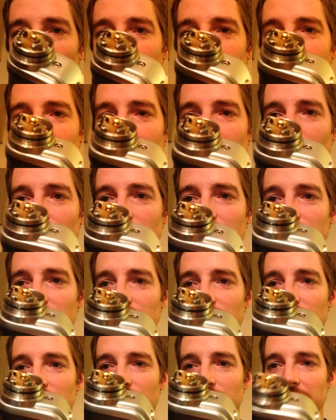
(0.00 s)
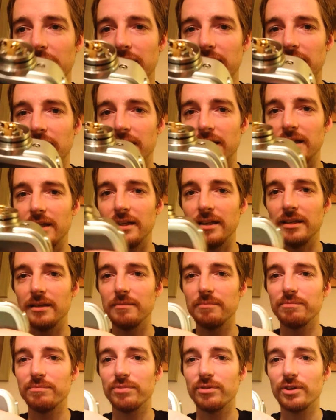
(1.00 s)
It looks to be
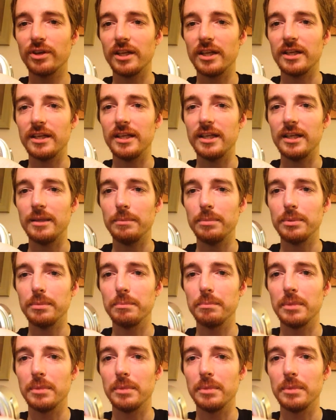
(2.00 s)
pretty deep,